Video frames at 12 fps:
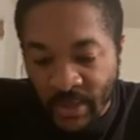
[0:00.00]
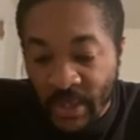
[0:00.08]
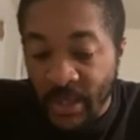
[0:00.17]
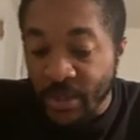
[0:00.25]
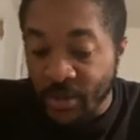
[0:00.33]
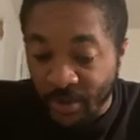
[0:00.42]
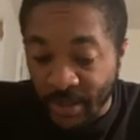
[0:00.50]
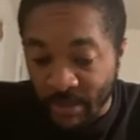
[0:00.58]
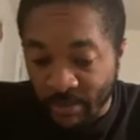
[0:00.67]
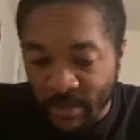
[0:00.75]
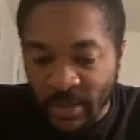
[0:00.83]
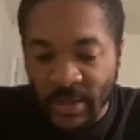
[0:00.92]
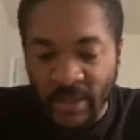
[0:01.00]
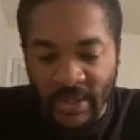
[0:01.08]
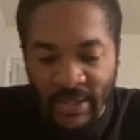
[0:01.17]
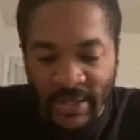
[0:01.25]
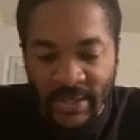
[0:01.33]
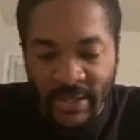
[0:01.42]
Dreams, he
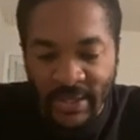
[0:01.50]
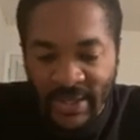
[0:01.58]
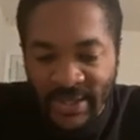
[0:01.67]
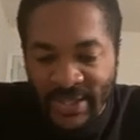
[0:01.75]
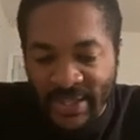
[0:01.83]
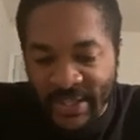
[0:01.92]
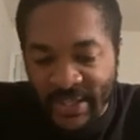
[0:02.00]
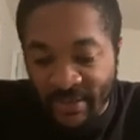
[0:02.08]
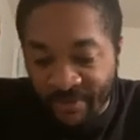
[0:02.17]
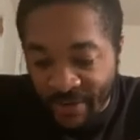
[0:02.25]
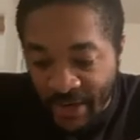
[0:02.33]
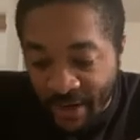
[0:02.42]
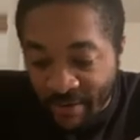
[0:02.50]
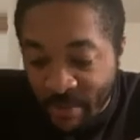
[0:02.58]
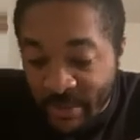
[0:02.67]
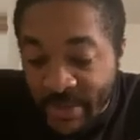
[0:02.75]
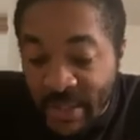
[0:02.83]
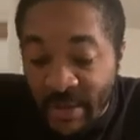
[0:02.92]
said, is very
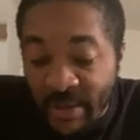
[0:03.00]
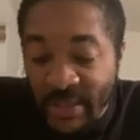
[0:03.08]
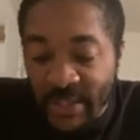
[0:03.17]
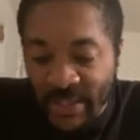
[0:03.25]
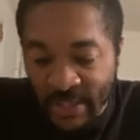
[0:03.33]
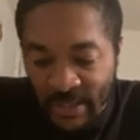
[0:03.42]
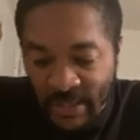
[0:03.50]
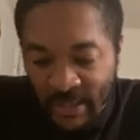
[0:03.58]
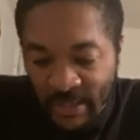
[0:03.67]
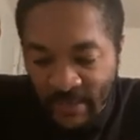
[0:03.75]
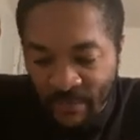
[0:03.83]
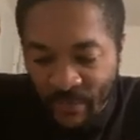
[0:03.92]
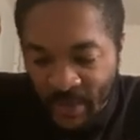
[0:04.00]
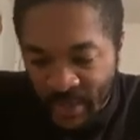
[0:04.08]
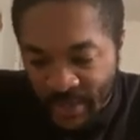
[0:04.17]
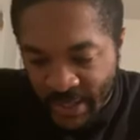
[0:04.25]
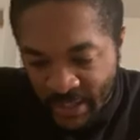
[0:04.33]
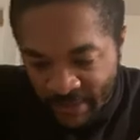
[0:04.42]
mysterious things.
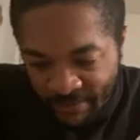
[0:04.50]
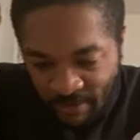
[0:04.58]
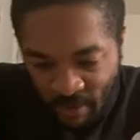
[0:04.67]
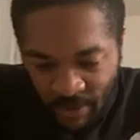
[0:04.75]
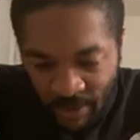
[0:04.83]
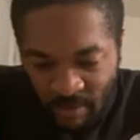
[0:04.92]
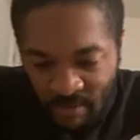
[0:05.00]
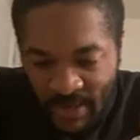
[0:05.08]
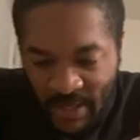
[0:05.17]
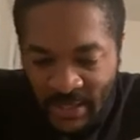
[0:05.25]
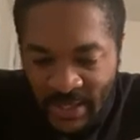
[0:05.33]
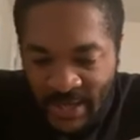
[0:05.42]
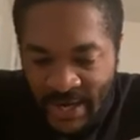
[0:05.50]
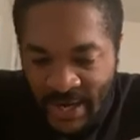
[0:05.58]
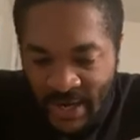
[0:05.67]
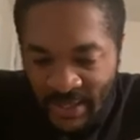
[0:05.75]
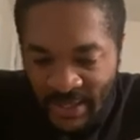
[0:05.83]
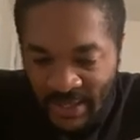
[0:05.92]
They is floating around in the
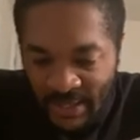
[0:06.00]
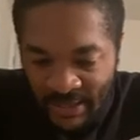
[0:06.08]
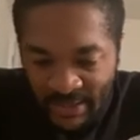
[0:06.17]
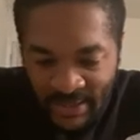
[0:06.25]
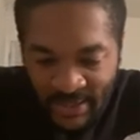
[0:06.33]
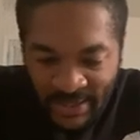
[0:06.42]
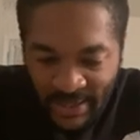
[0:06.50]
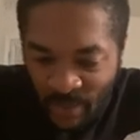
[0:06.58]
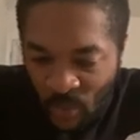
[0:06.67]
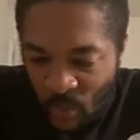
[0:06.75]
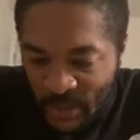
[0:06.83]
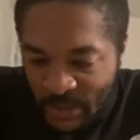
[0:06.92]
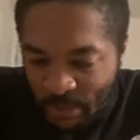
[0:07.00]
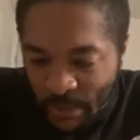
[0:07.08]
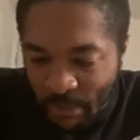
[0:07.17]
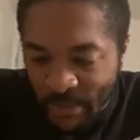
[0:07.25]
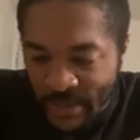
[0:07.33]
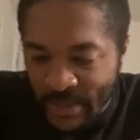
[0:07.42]
air like little wispy
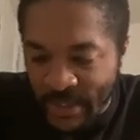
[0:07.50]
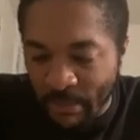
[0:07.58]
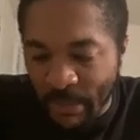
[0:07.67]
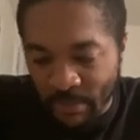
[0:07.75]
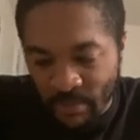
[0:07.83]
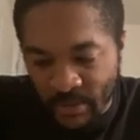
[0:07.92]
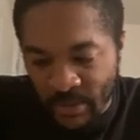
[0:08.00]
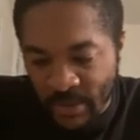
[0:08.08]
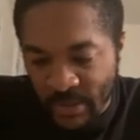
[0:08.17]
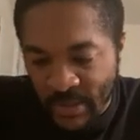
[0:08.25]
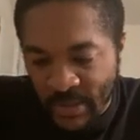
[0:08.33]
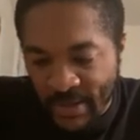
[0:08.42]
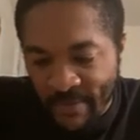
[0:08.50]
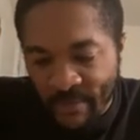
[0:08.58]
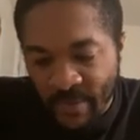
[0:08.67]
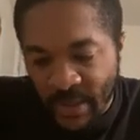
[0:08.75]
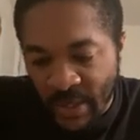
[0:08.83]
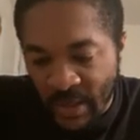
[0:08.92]
misty bubbles.
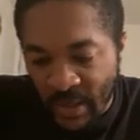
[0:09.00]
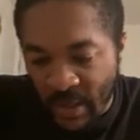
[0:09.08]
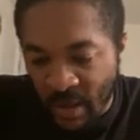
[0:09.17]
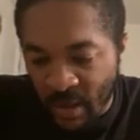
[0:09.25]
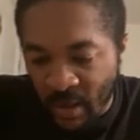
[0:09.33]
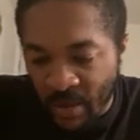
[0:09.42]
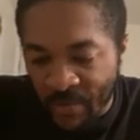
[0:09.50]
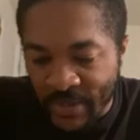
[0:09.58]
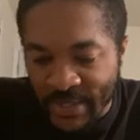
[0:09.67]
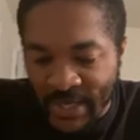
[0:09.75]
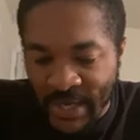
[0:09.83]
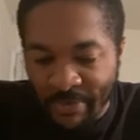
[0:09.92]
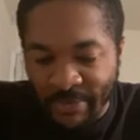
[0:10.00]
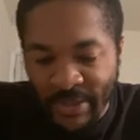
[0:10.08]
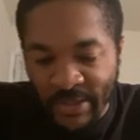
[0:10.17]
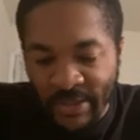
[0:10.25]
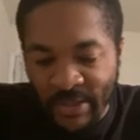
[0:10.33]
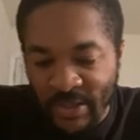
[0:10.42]
And all the time they
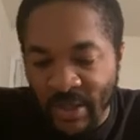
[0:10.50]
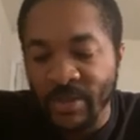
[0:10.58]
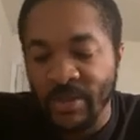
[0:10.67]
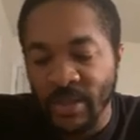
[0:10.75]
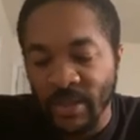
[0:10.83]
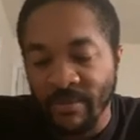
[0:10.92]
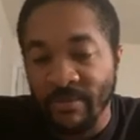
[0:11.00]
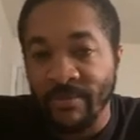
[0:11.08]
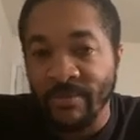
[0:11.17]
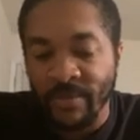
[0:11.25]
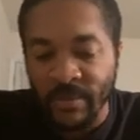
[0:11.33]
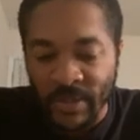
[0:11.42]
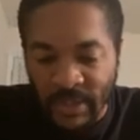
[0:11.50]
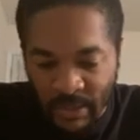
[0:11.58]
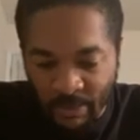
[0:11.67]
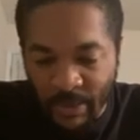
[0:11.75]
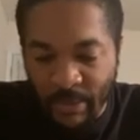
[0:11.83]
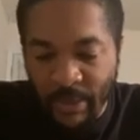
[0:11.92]
is searching for
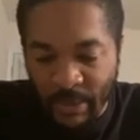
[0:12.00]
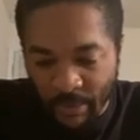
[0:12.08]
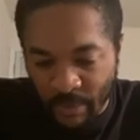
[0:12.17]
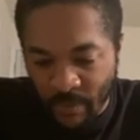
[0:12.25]
sleeping people.